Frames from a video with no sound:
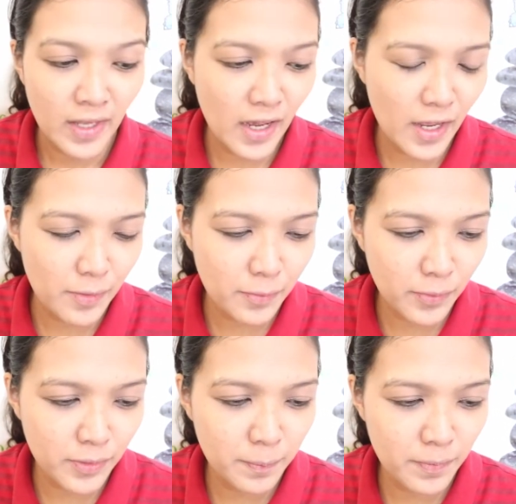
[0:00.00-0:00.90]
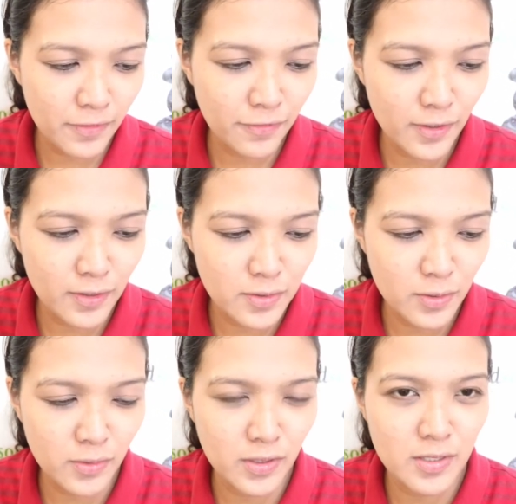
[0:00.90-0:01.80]
I would prefer,
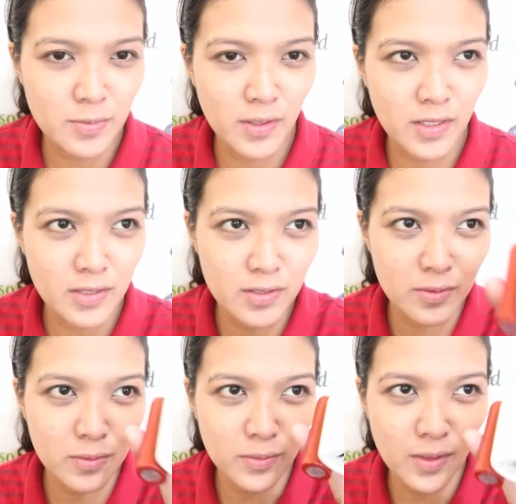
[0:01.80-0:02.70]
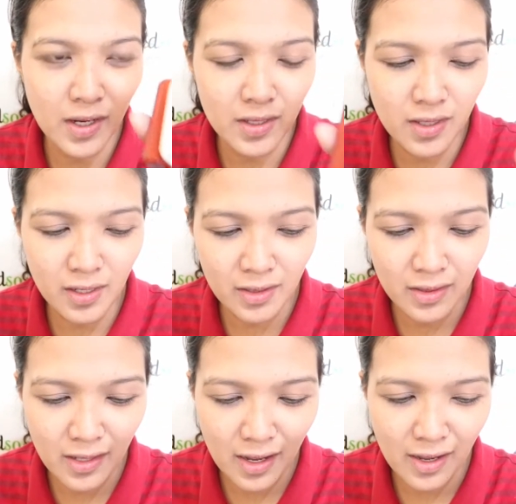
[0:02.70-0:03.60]
so this one is 200
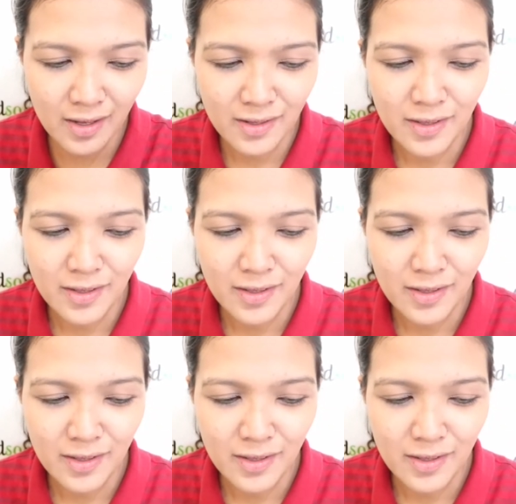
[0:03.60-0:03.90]
na.